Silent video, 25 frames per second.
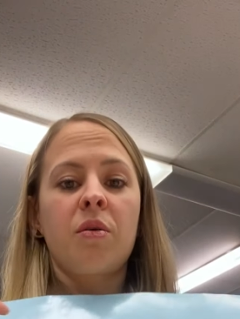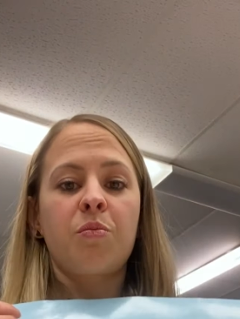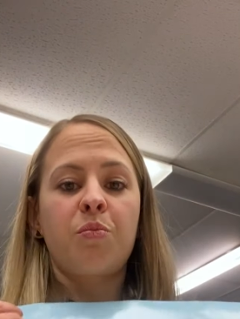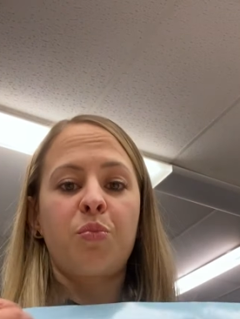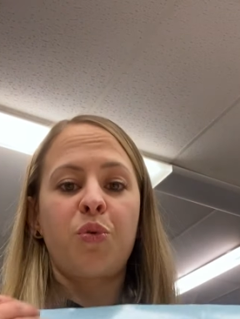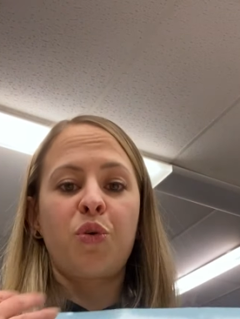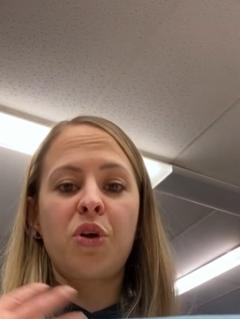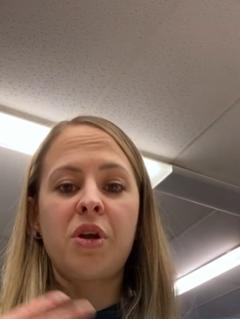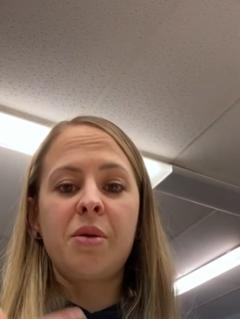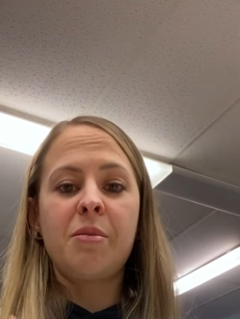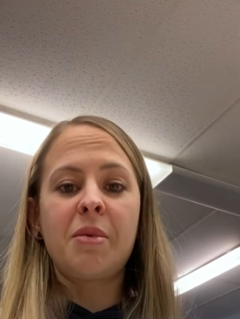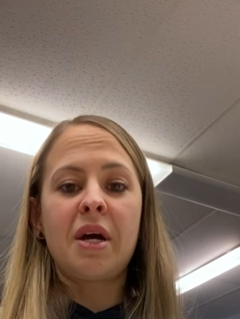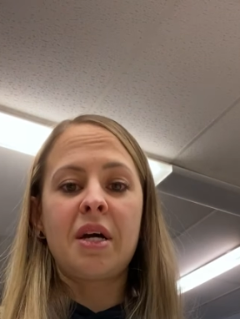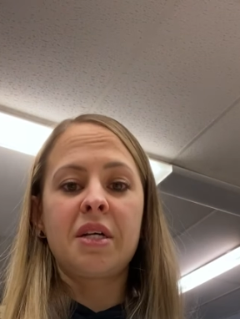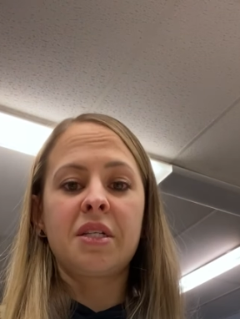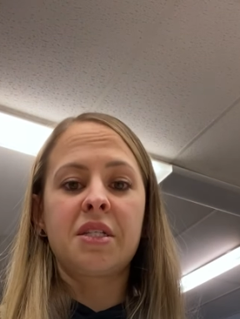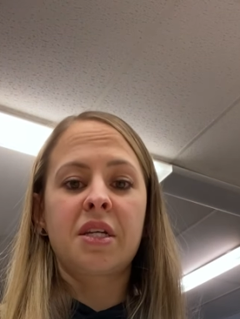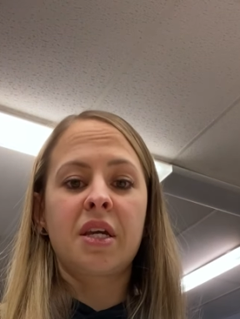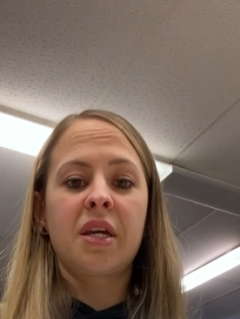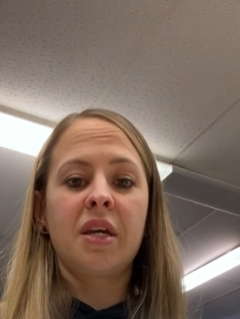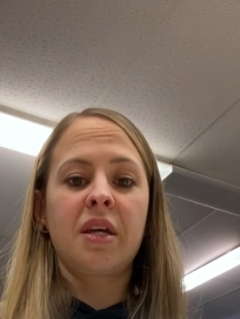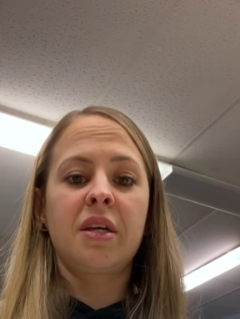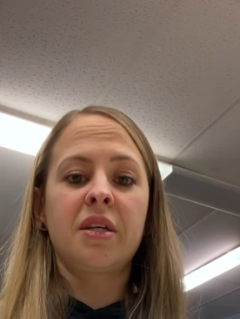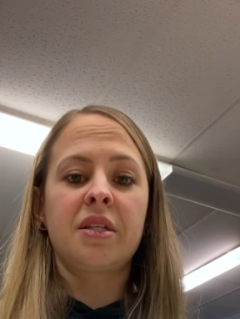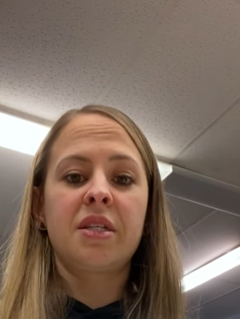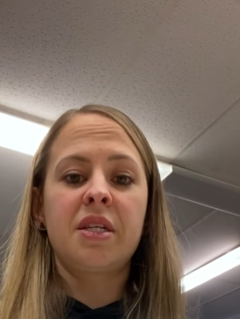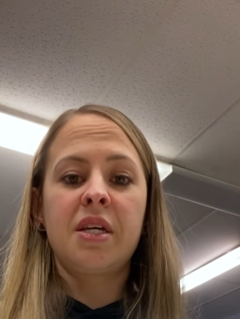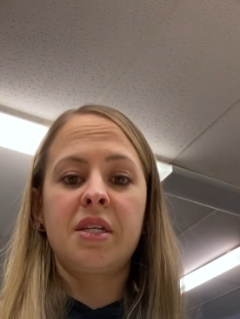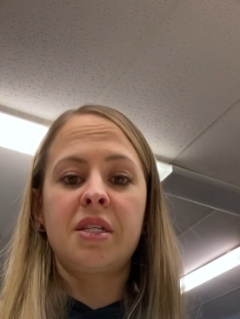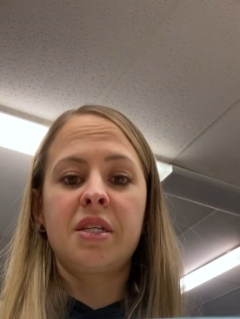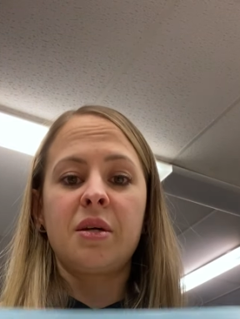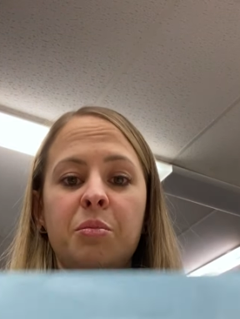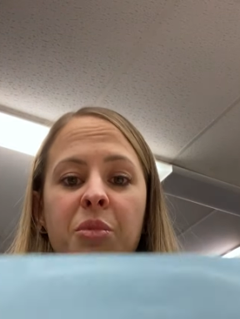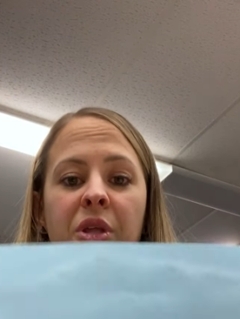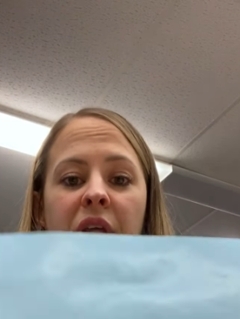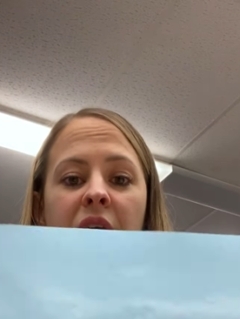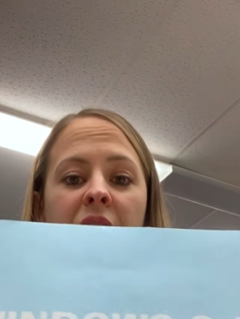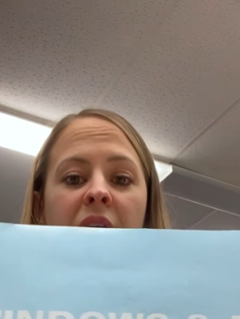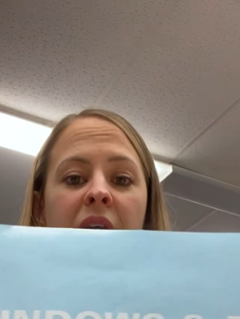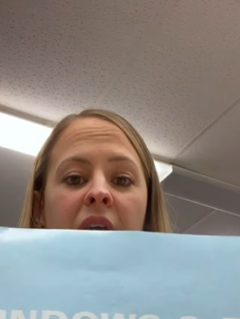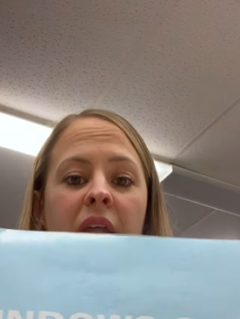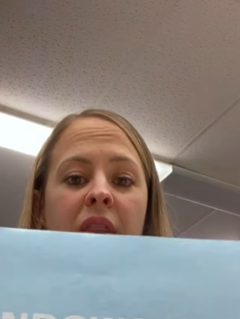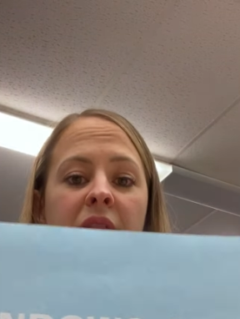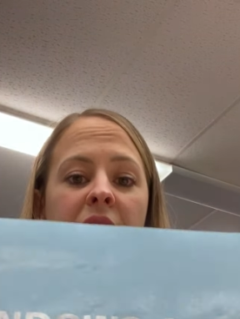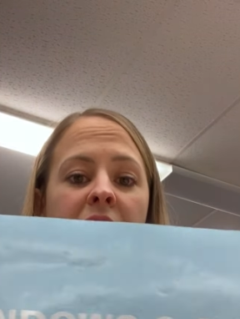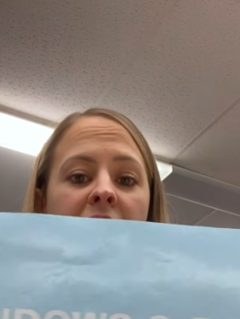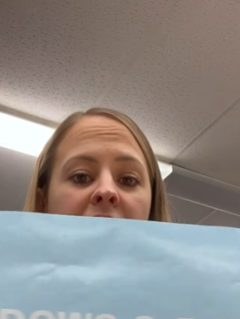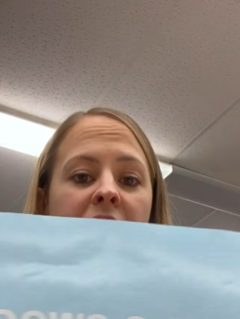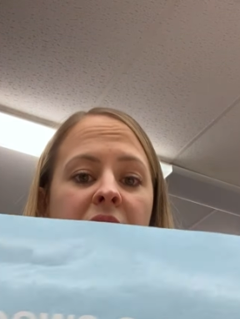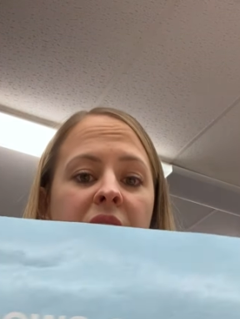pre-masking, say something like
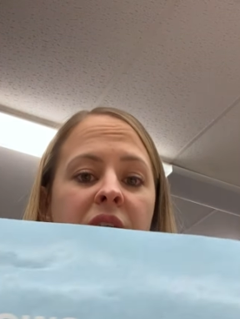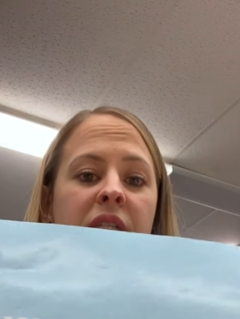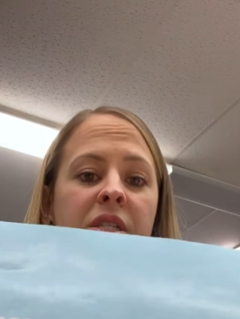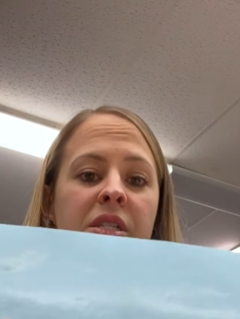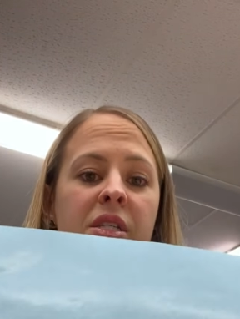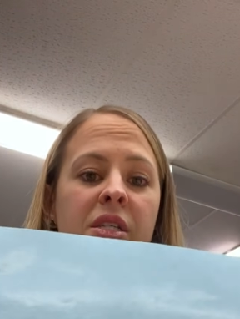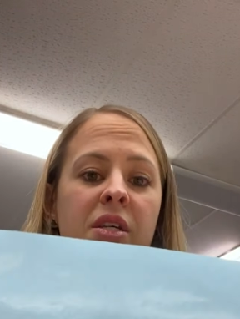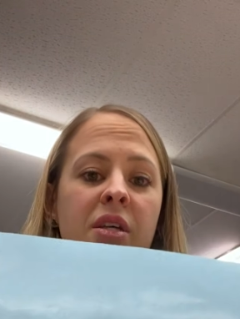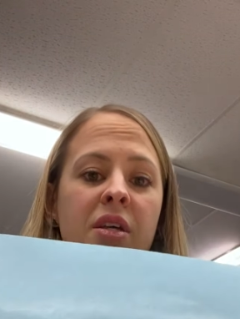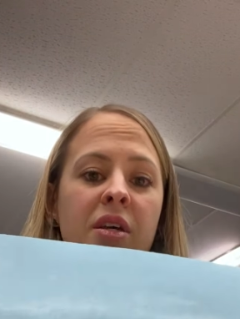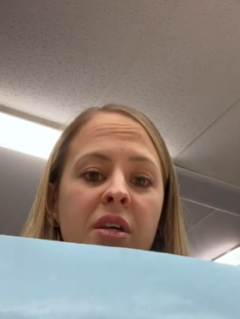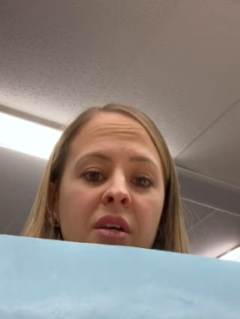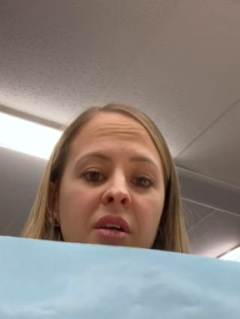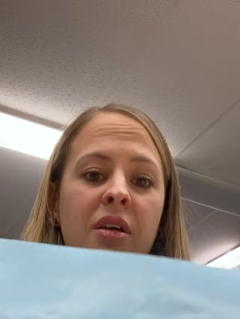this,